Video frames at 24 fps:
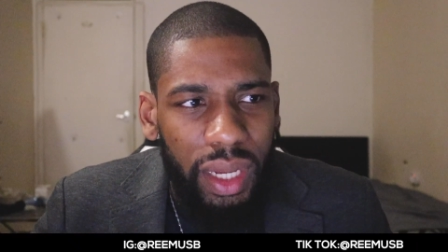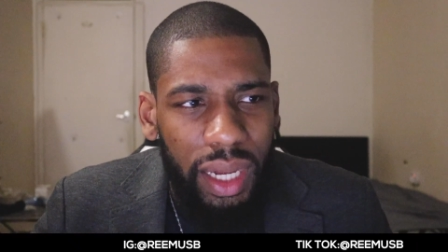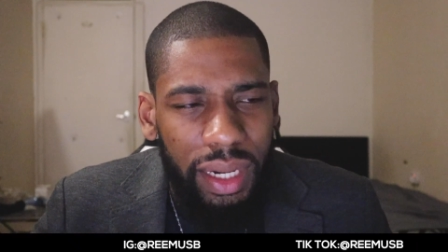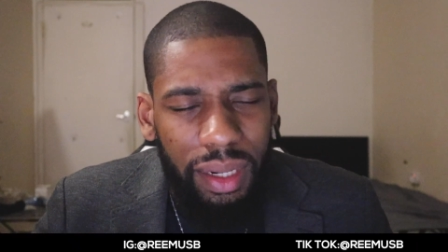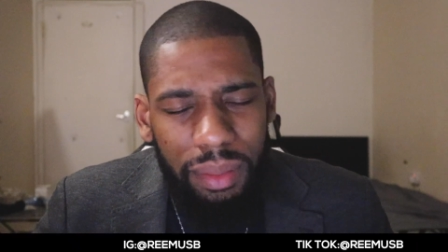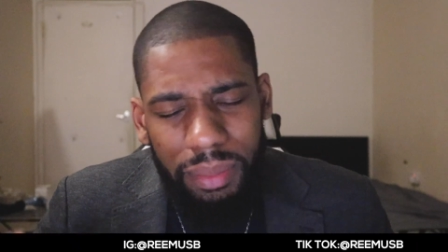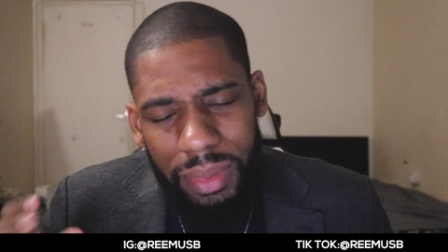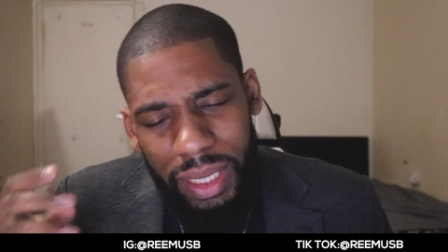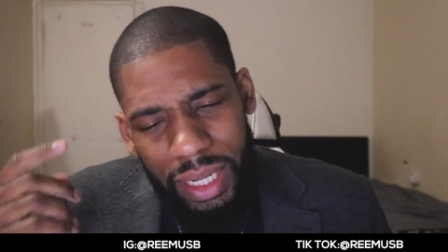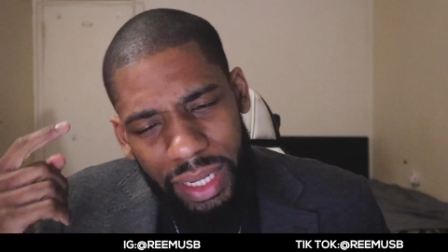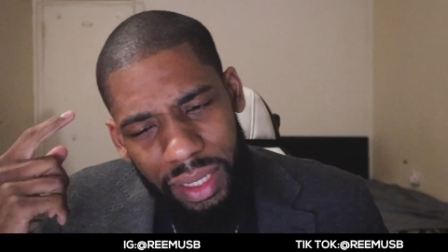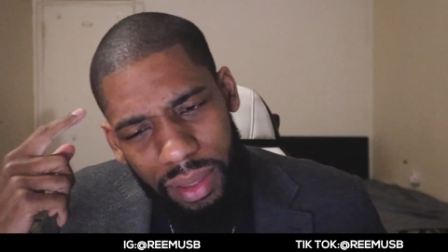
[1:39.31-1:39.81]
And
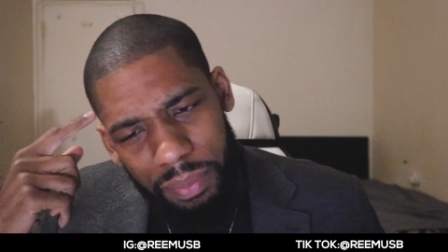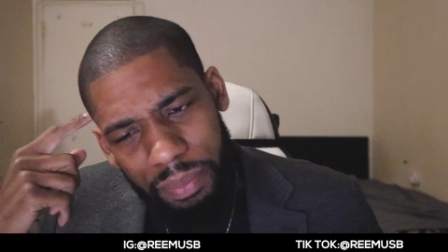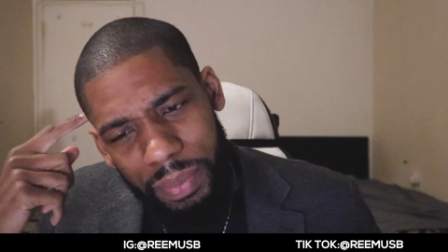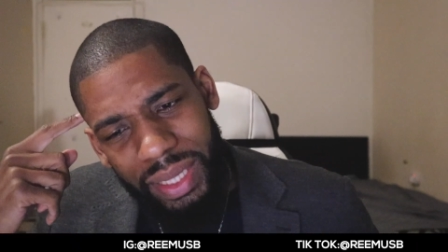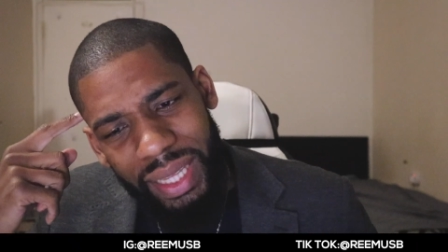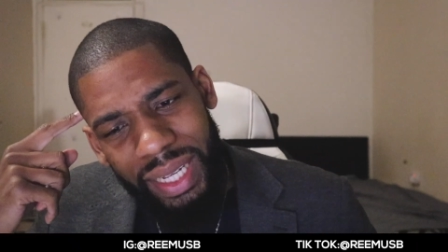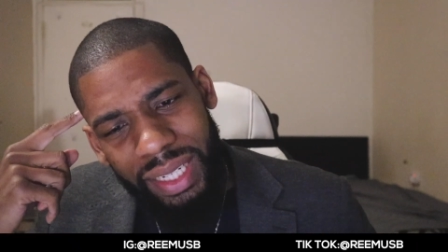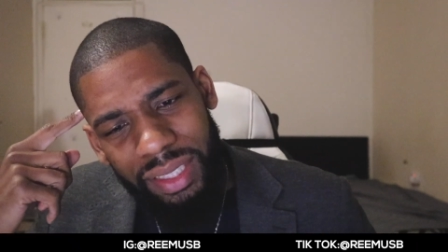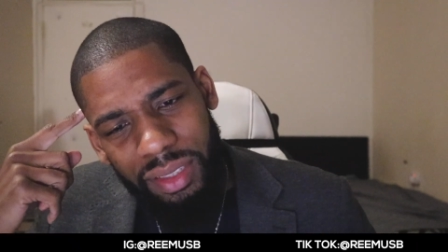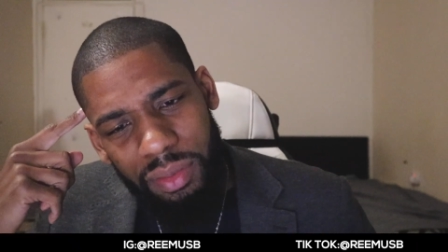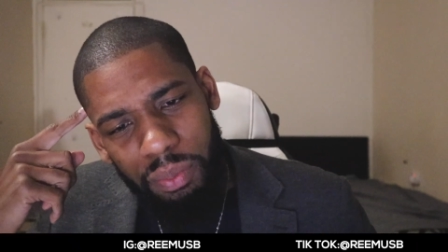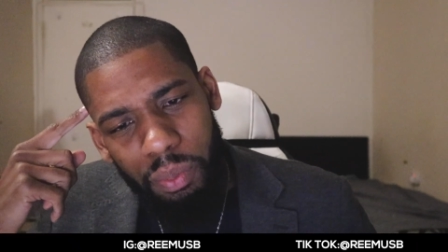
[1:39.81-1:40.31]
I'm like,
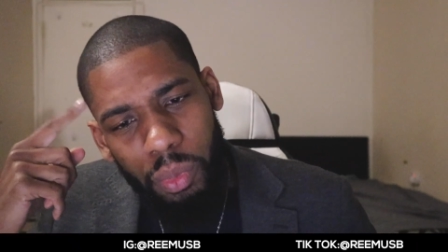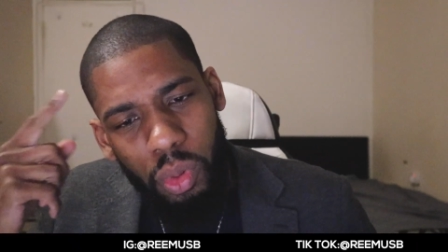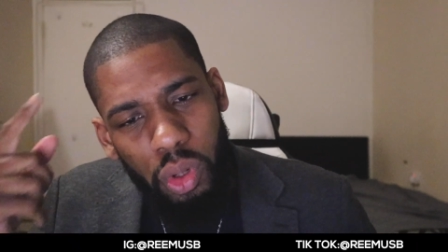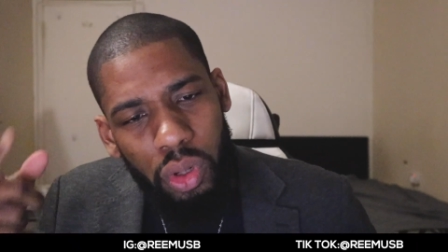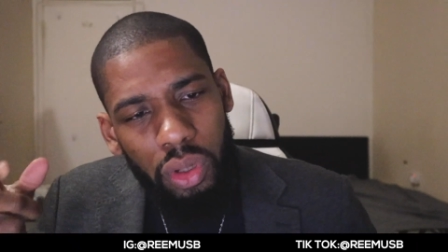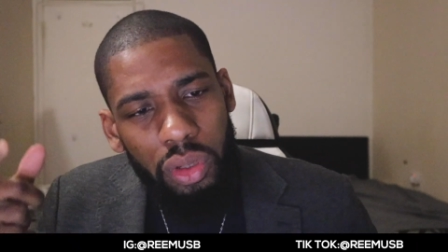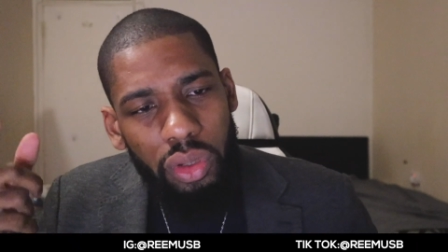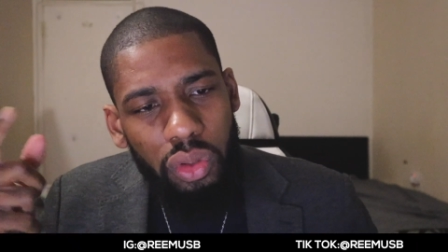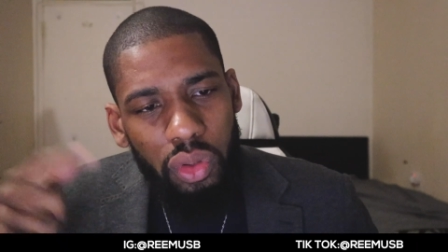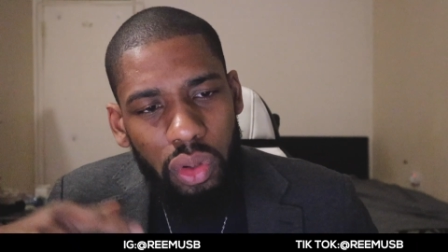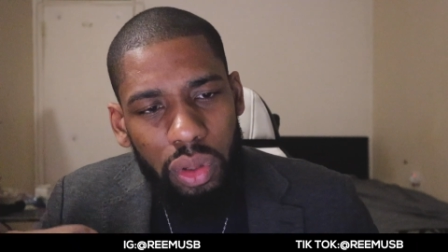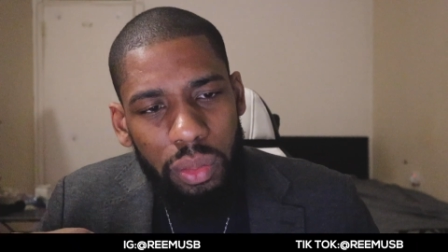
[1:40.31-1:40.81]
but that's
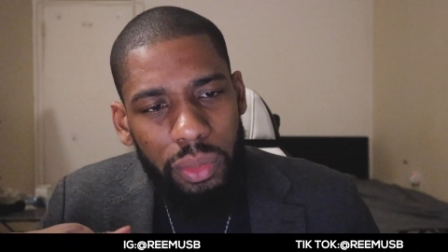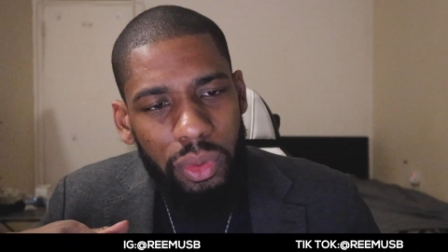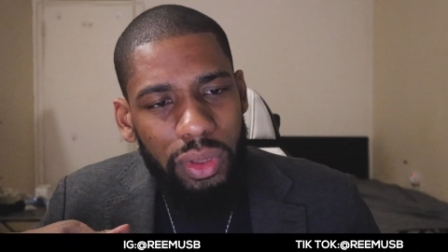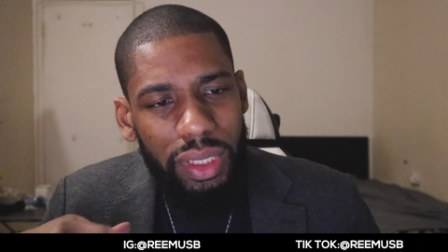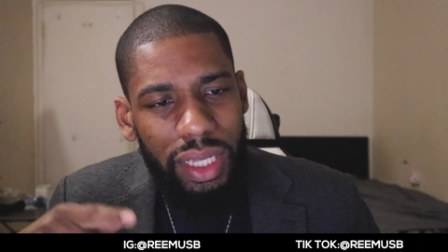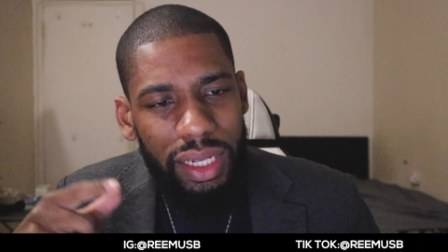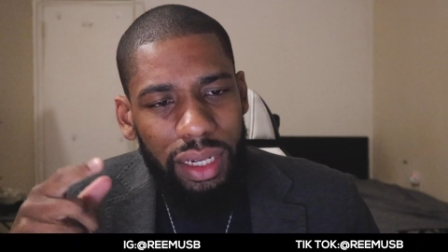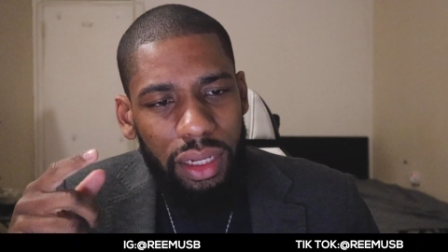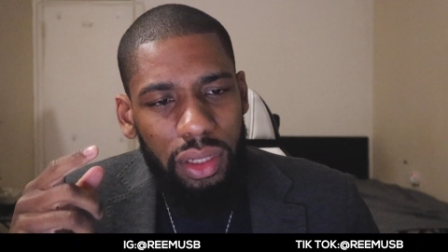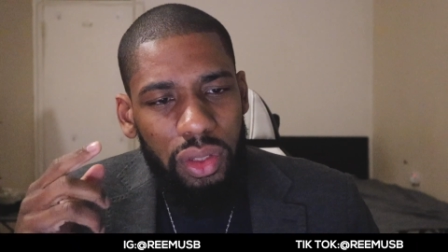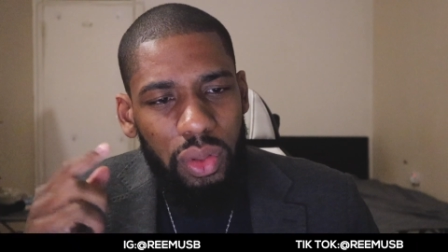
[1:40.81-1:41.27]
more normal than